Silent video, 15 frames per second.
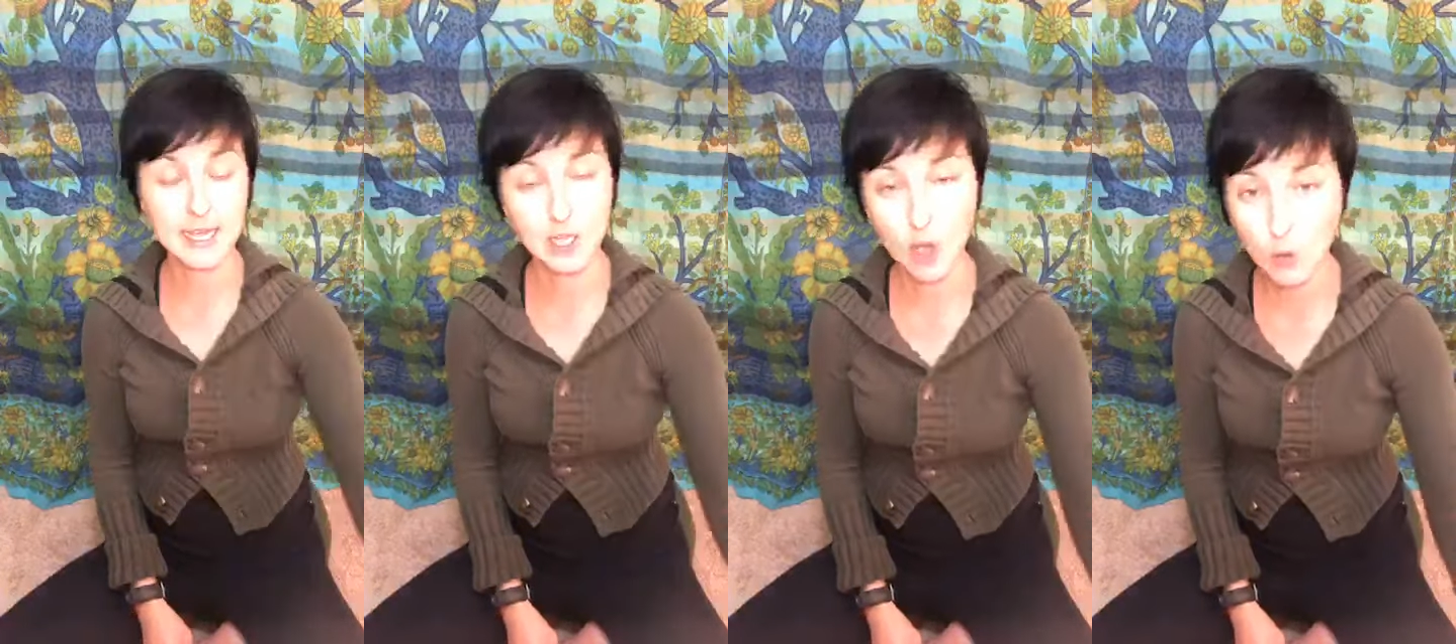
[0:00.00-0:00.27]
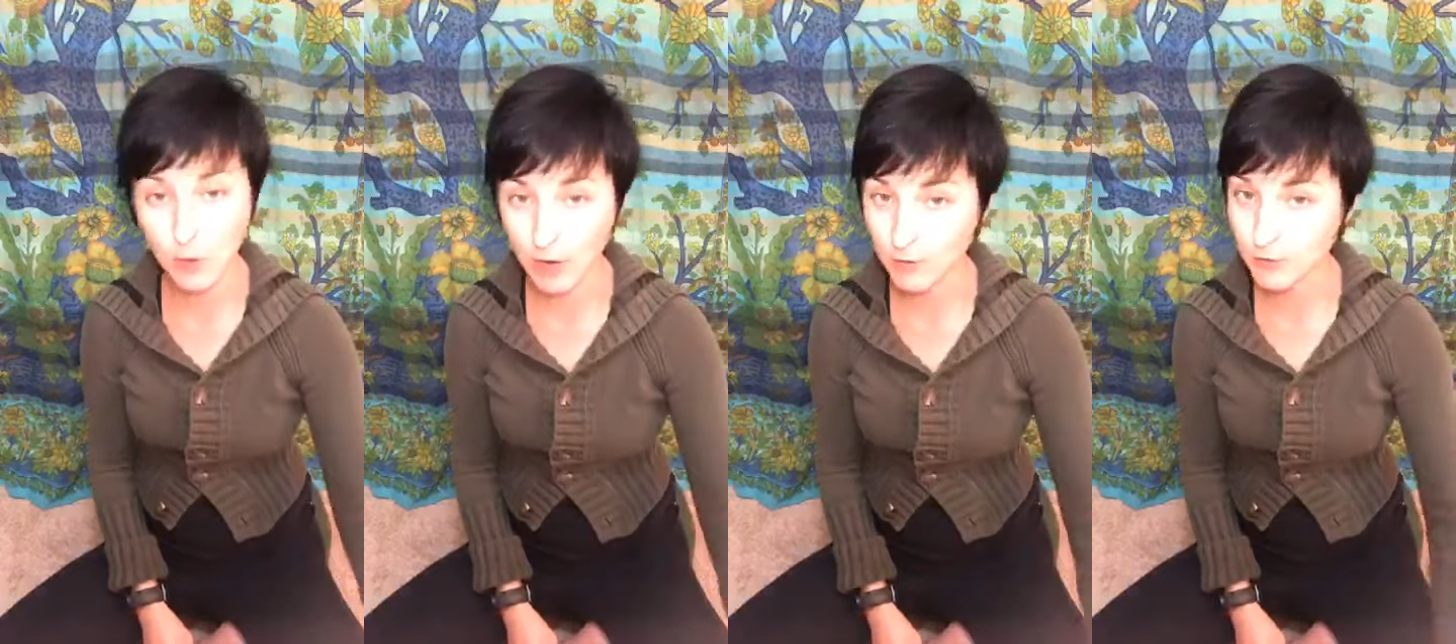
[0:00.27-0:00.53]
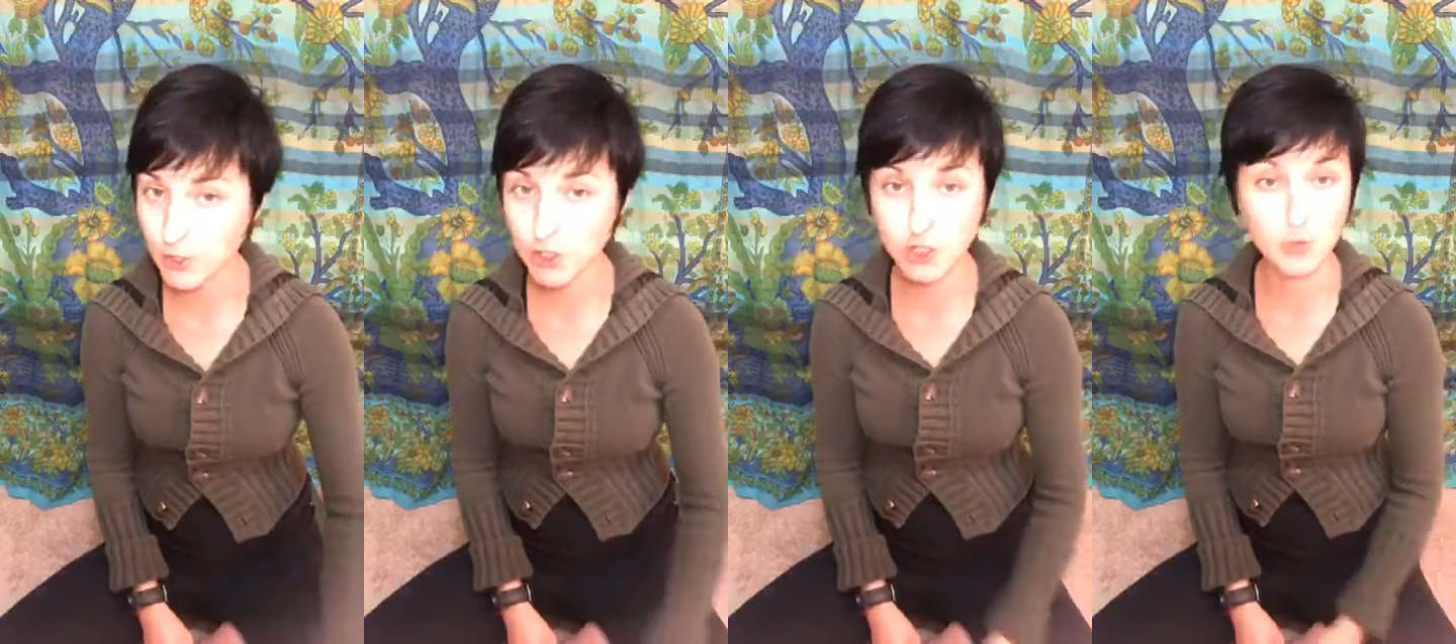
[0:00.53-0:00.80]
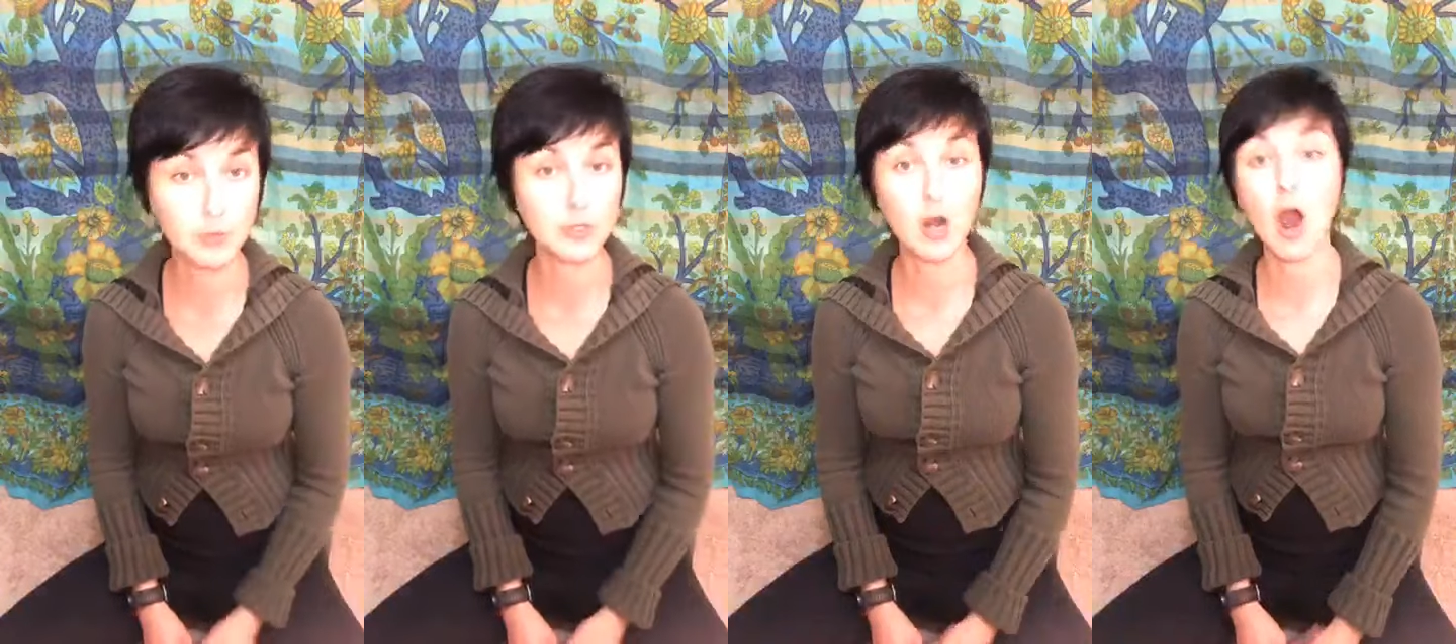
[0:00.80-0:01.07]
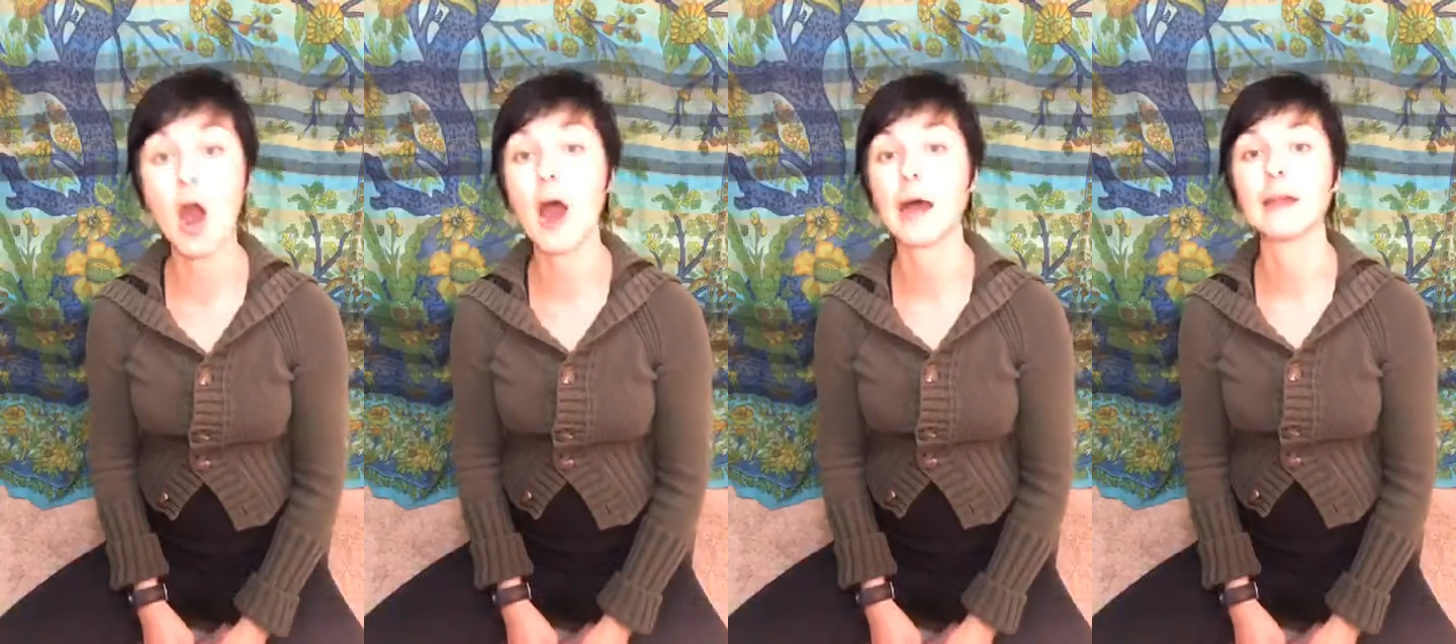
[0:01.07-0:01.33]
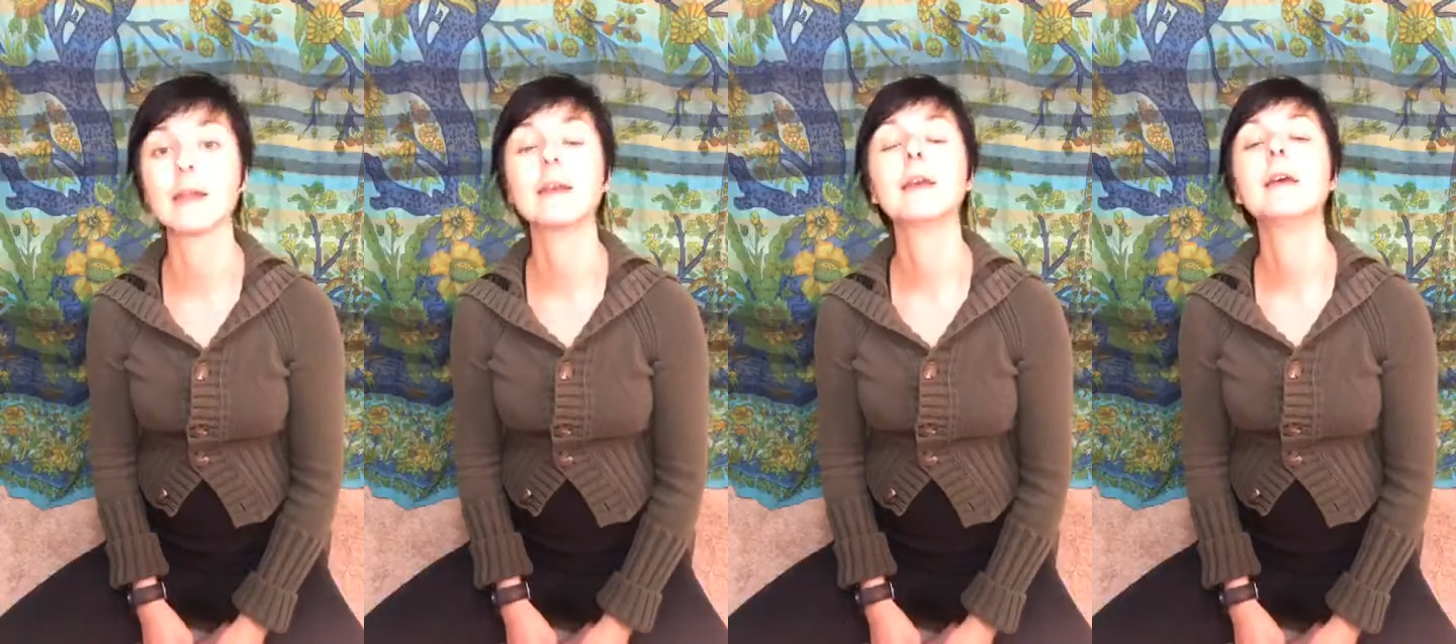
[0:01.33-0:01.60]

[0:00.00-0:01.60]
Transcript: go out super hot,